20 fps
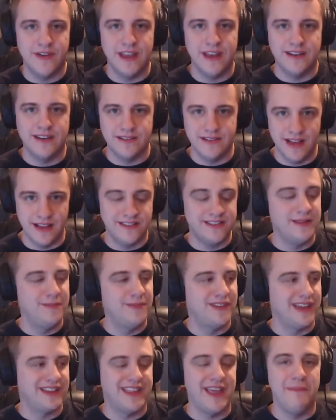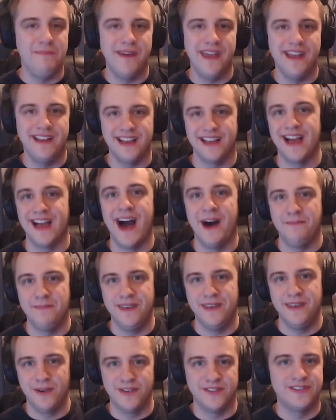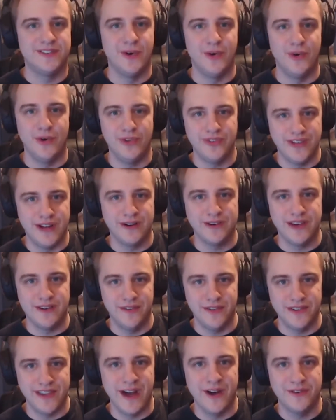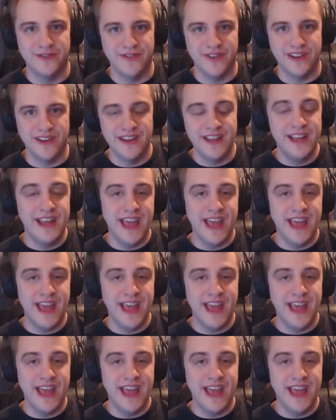And it seems like they made a copy or stole Daredevil's outfit.